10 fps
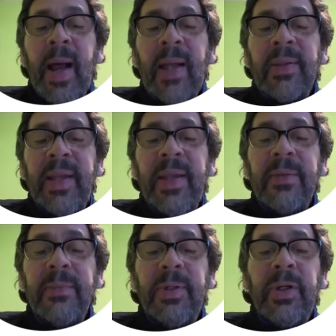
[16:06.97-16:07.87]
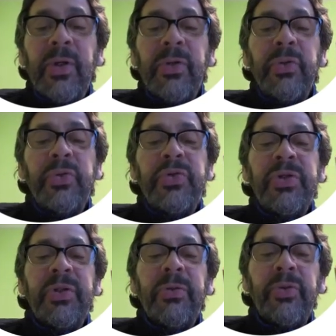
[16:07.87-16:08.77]
and then you
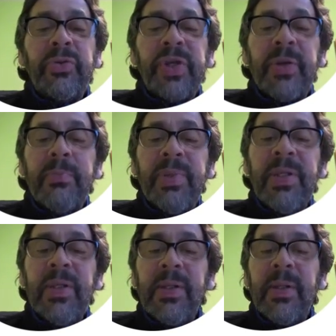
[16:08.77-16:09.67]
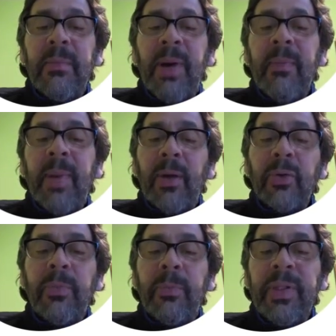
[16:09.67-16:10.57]
change B by
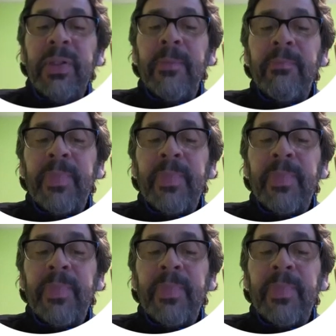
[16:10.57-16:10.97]
minus B.